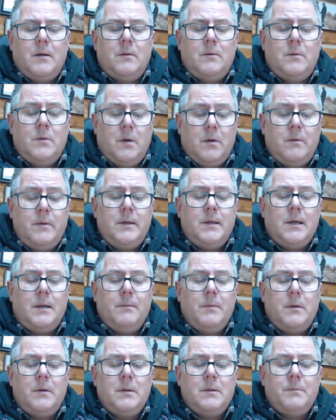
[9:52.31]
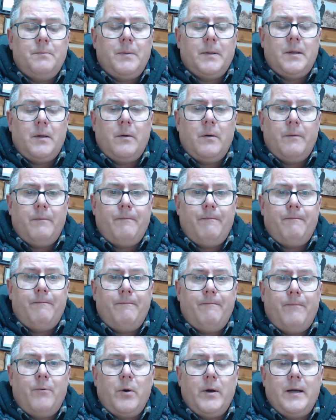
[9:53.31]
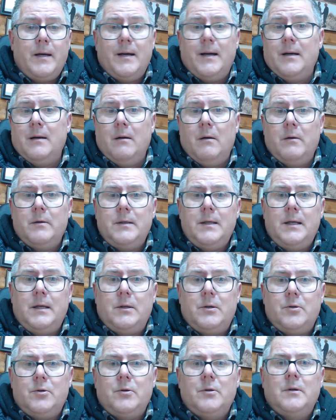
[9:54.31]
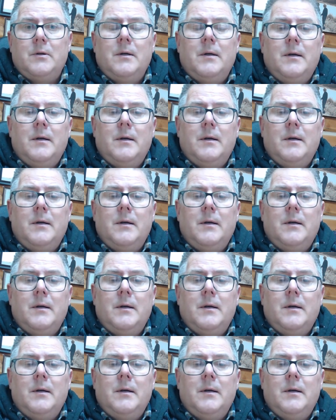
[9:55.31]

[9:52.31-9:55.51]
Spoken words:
rotary tumblers, but they were $49 each.